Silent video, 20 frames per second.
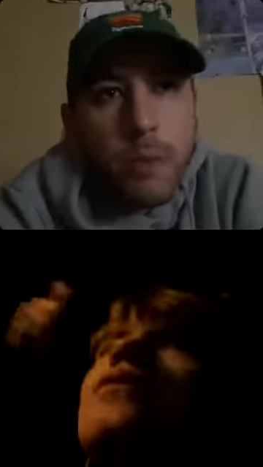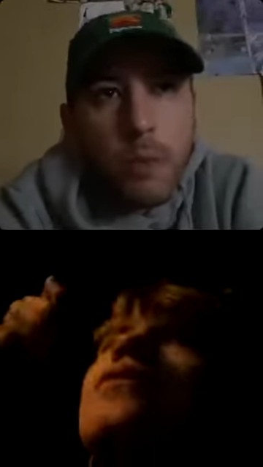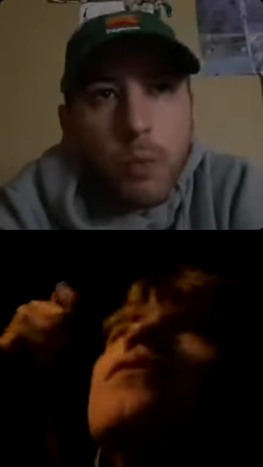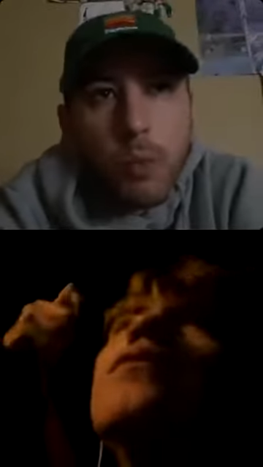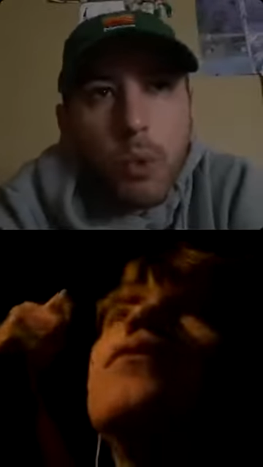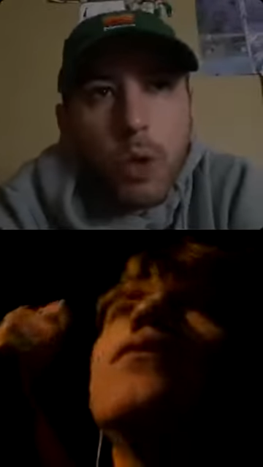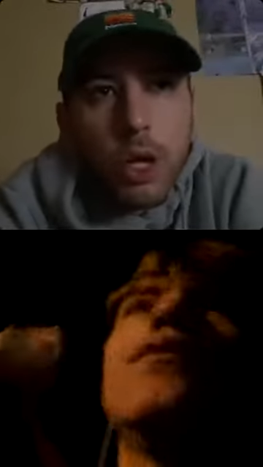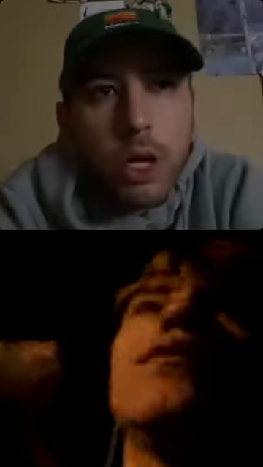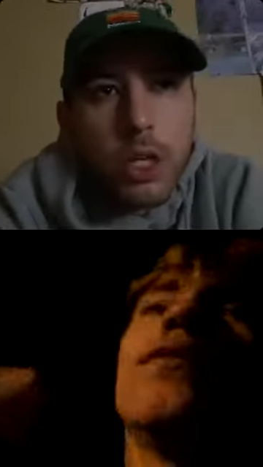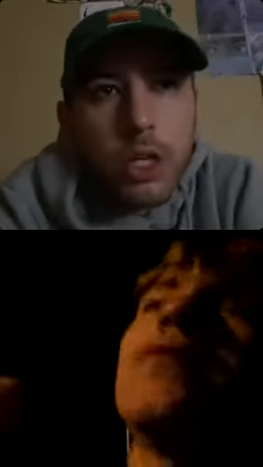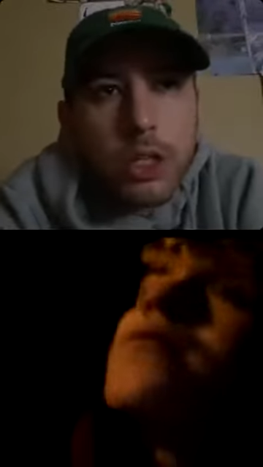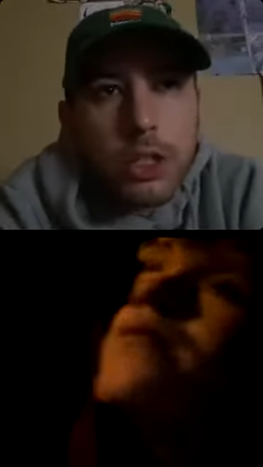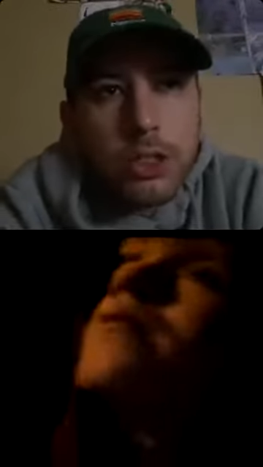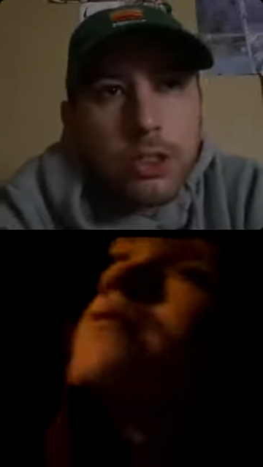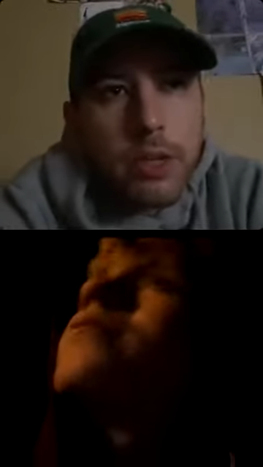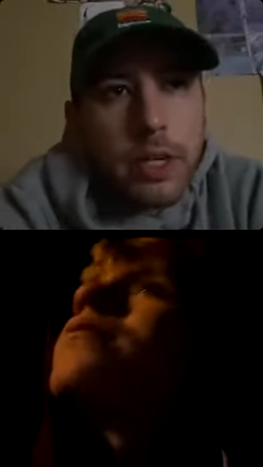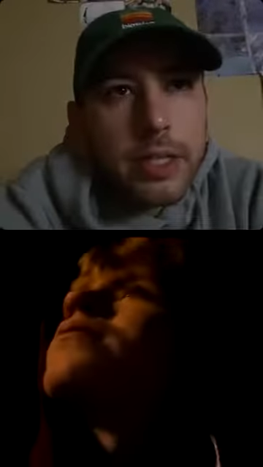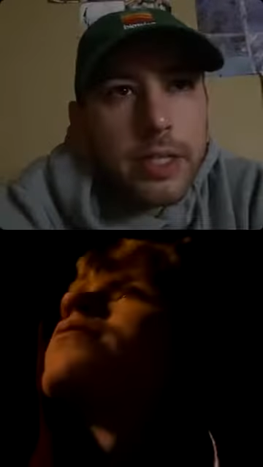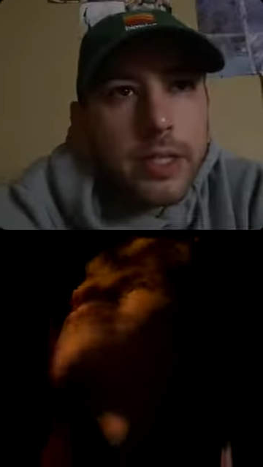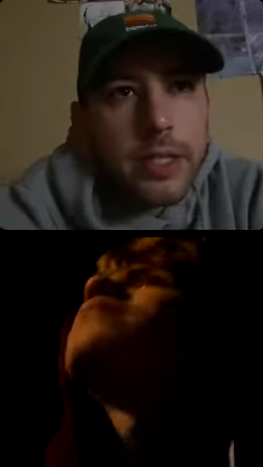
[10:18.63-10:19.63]
where are you
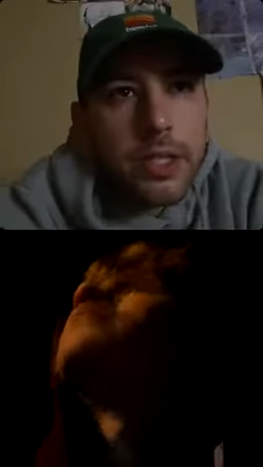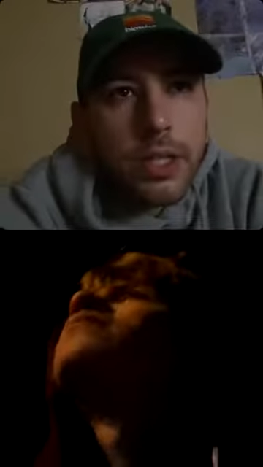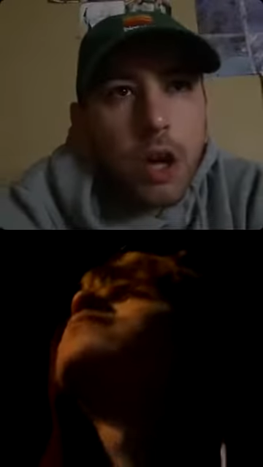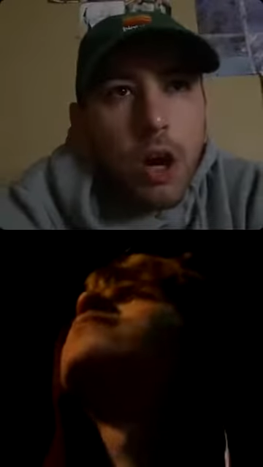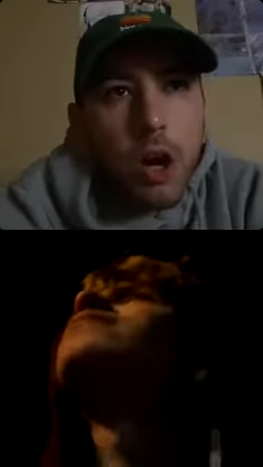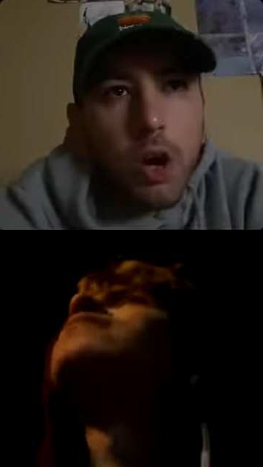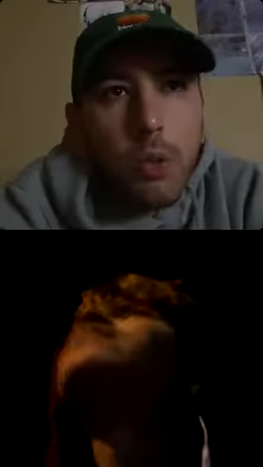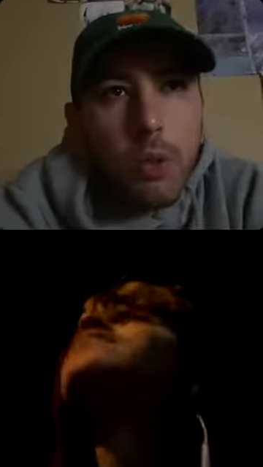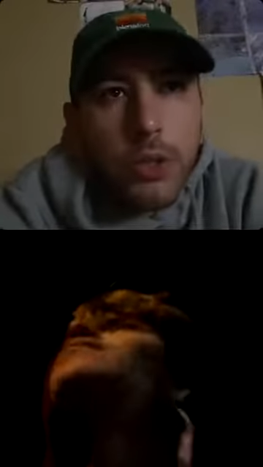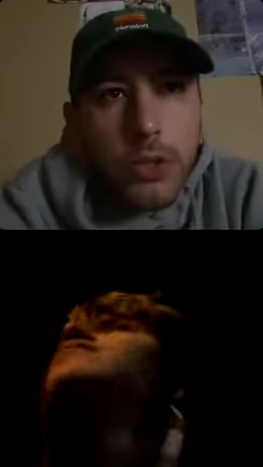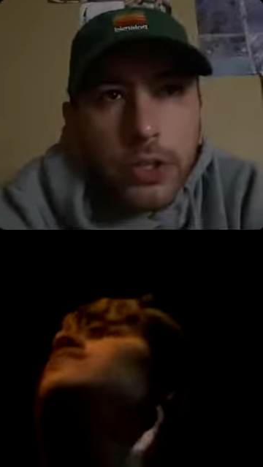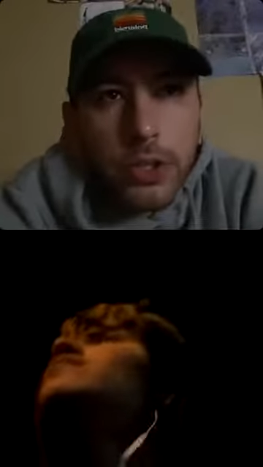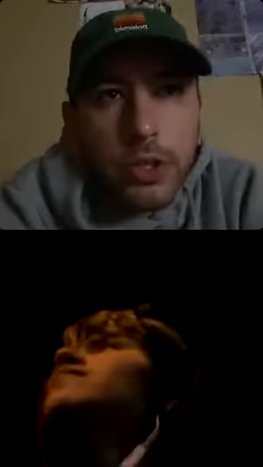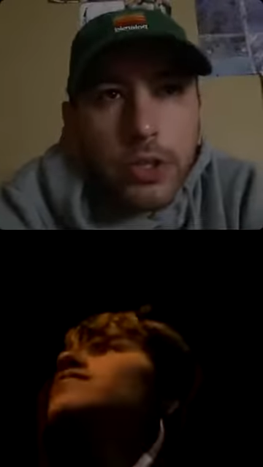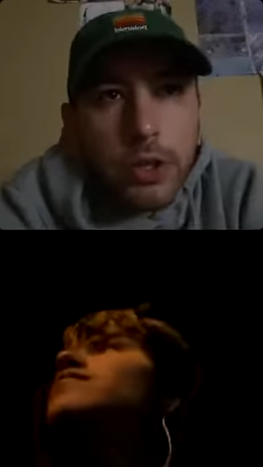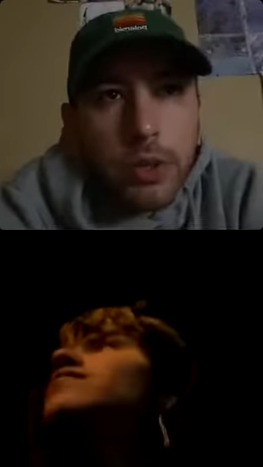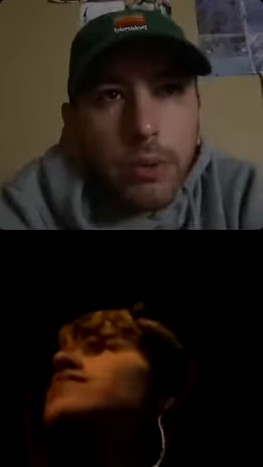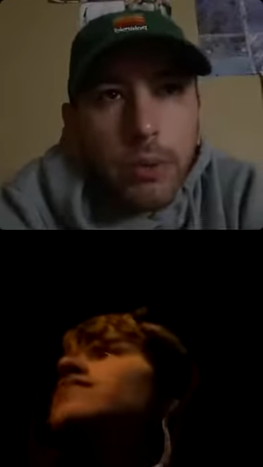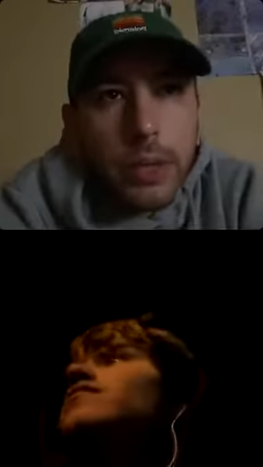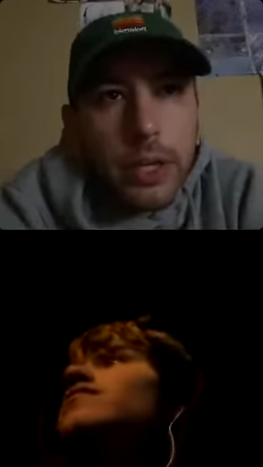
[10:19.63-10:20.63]
trying to go with your
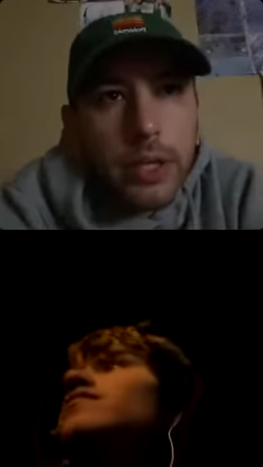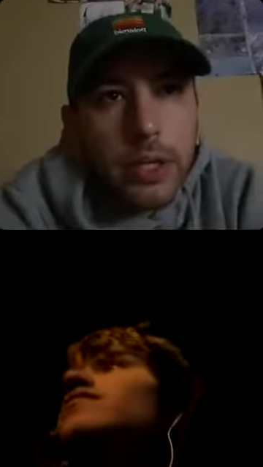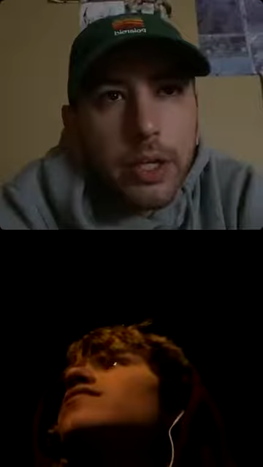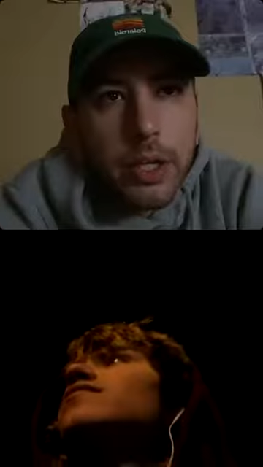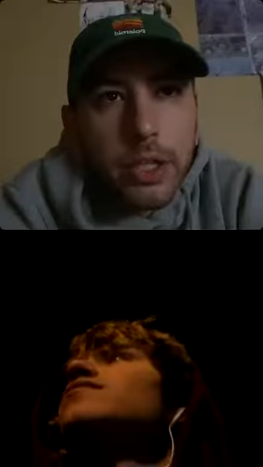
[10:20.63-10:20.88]
career?